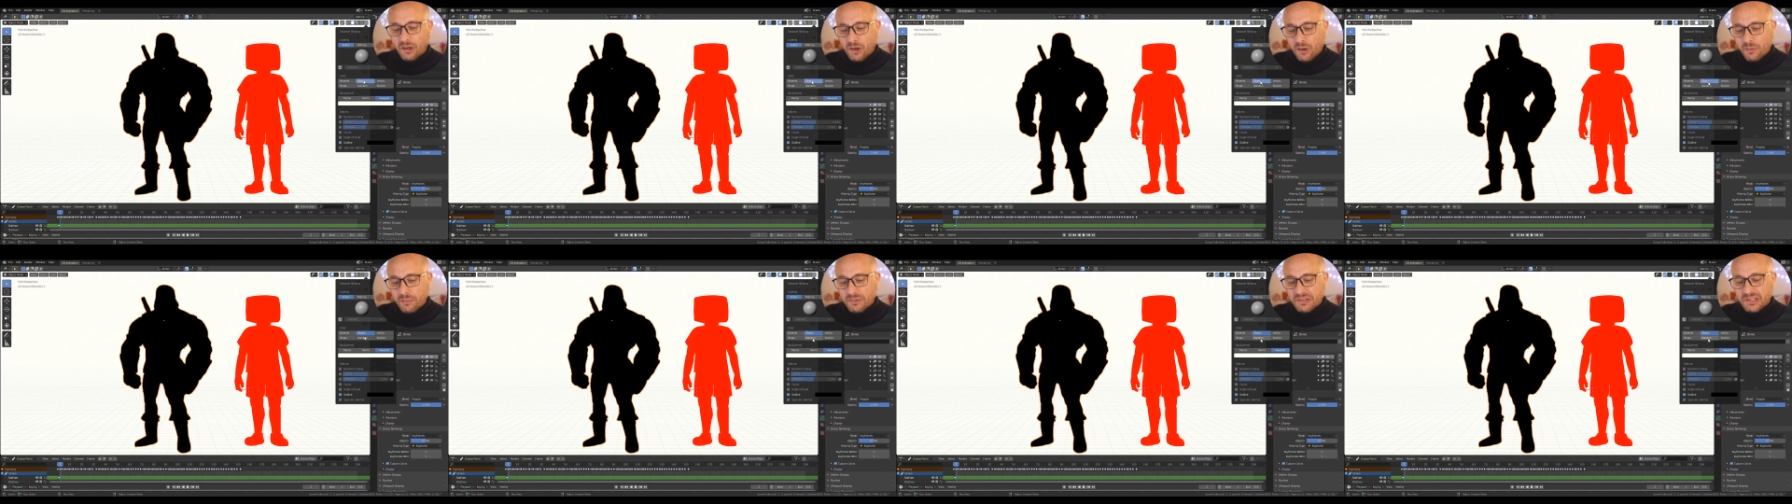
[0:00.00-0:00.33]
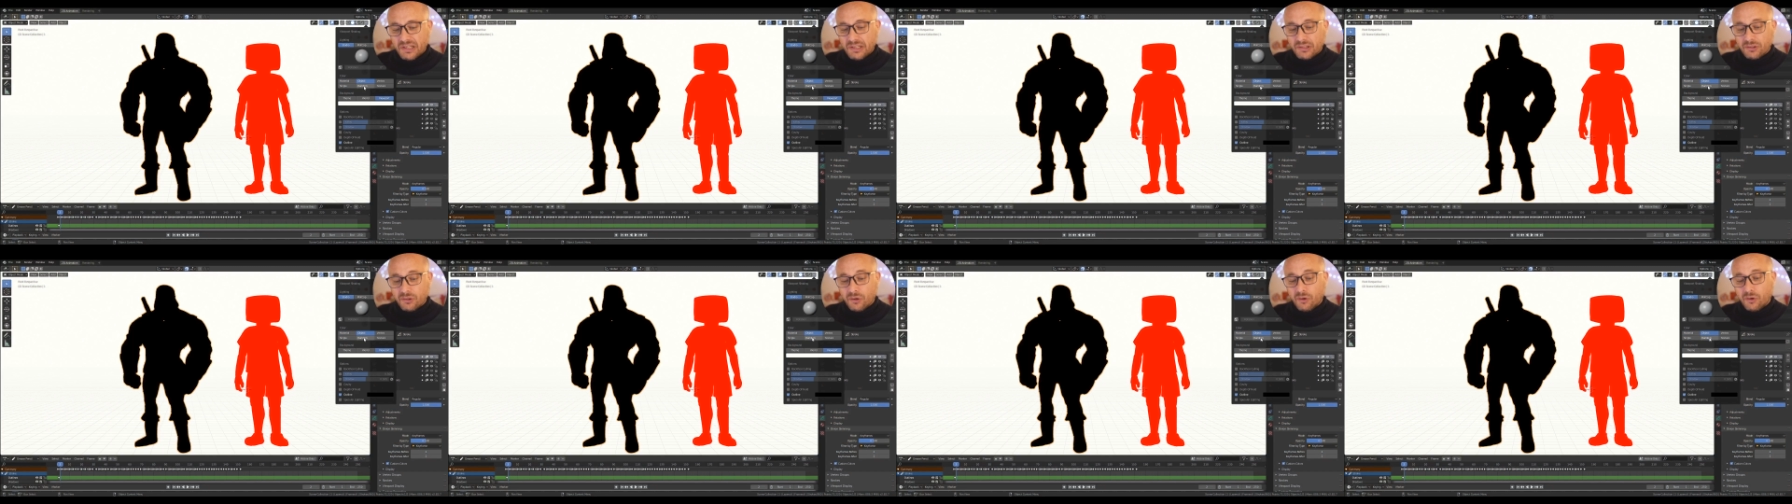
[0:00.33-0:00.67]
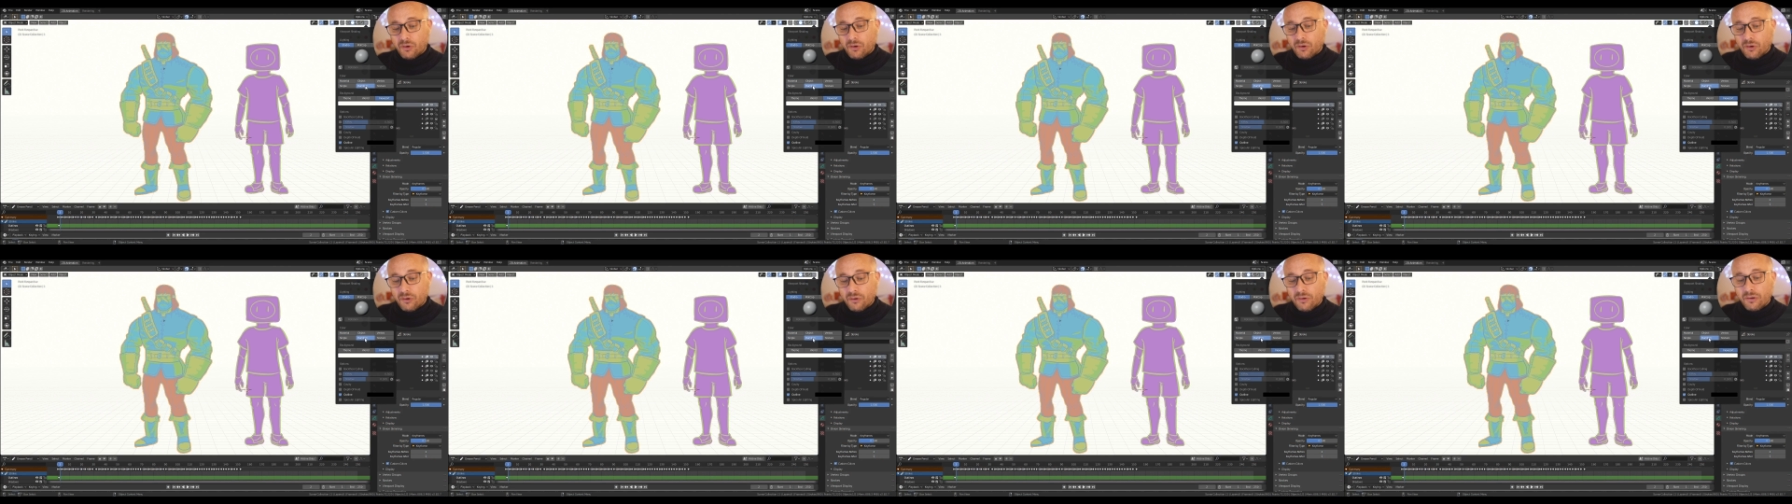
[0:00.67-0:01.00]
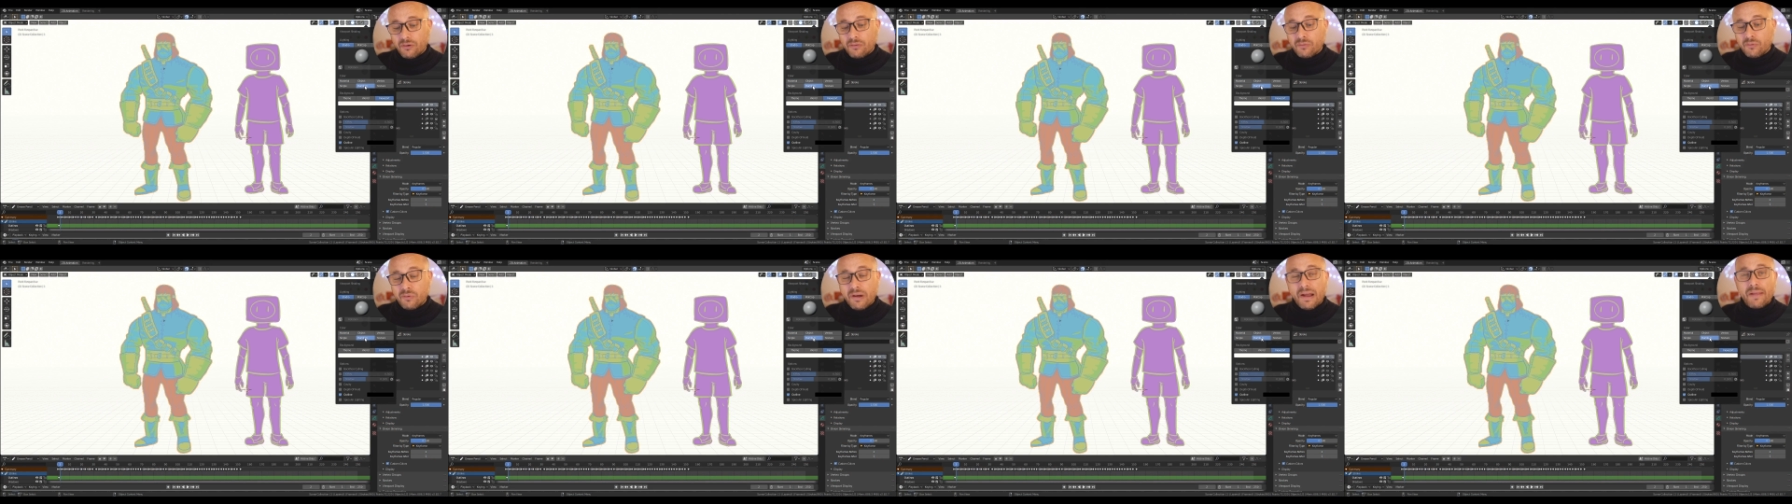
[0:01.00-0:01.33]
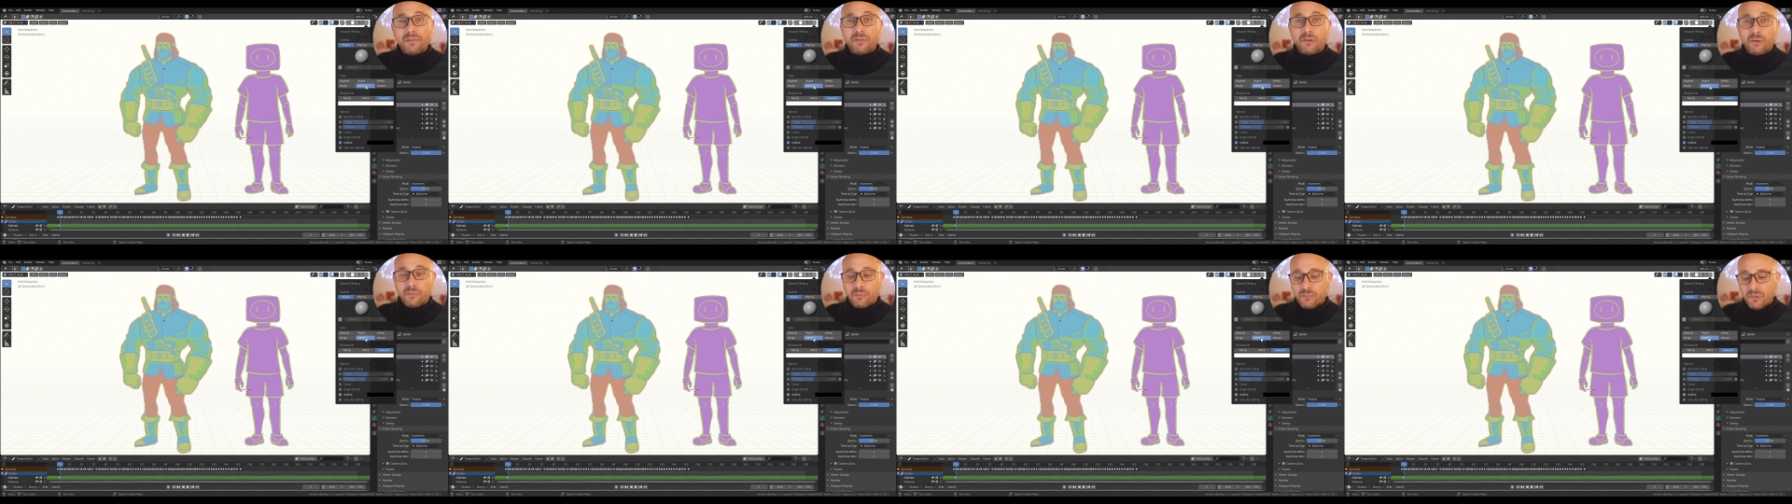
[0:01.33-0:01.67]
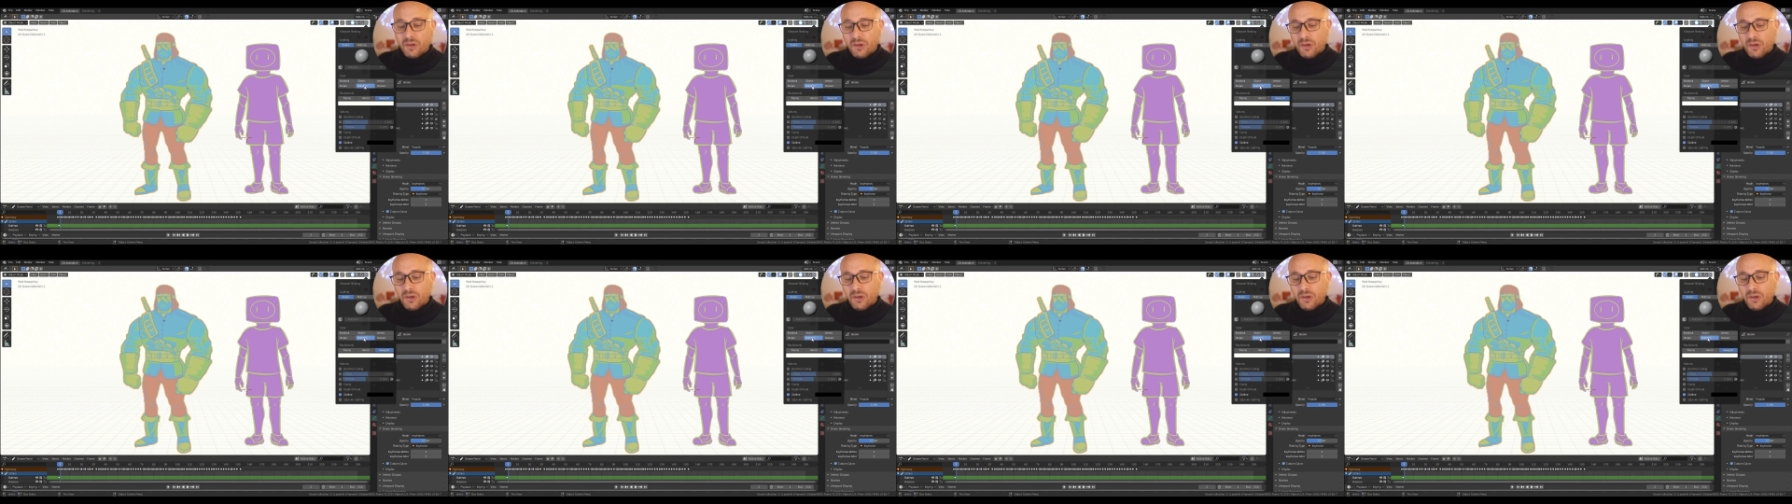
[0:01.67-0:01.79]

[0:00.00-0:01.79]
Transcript: object, or random.